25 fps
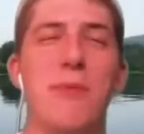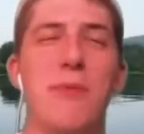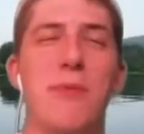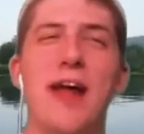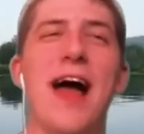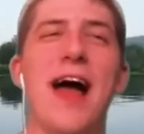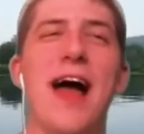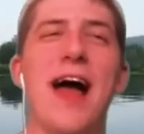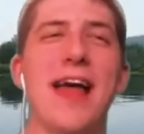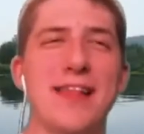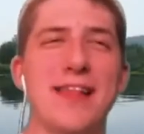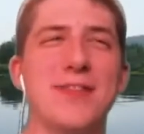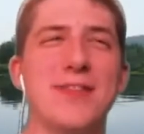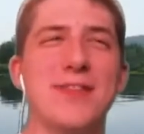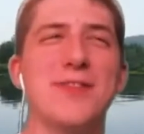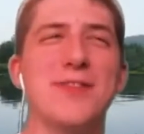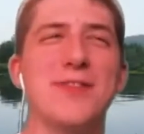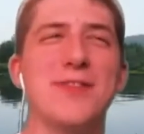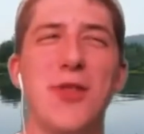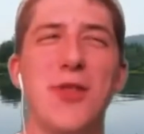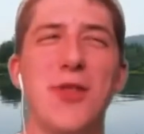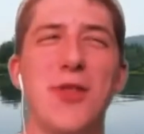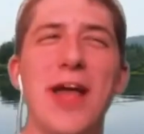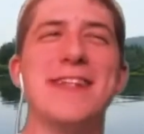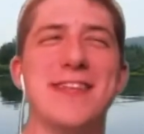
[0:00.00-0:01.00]
i'd
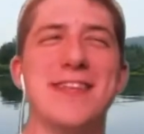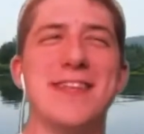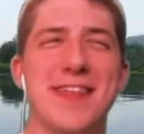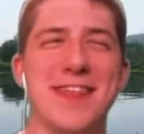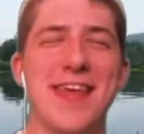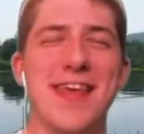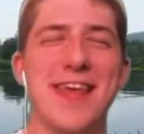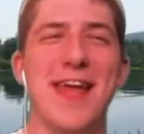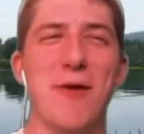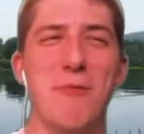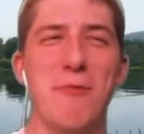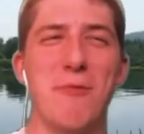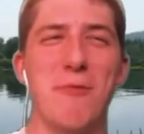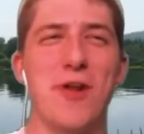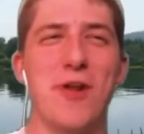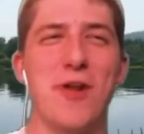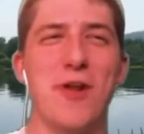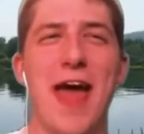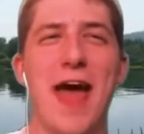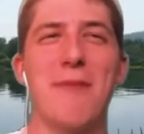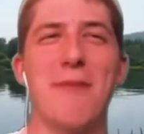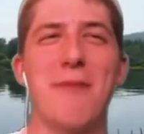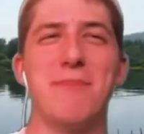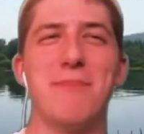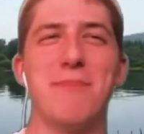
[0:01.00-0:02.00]
like to think it wouldn't
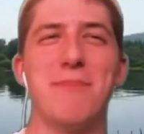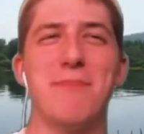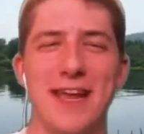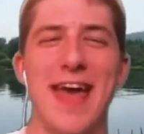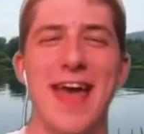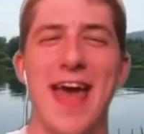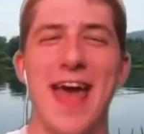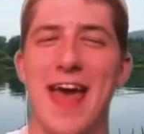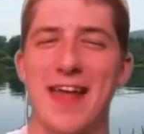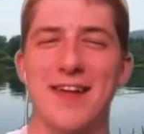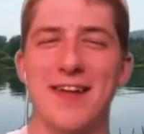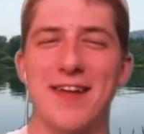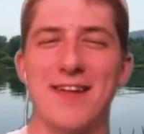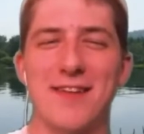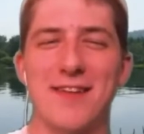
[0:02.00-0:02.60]
happen again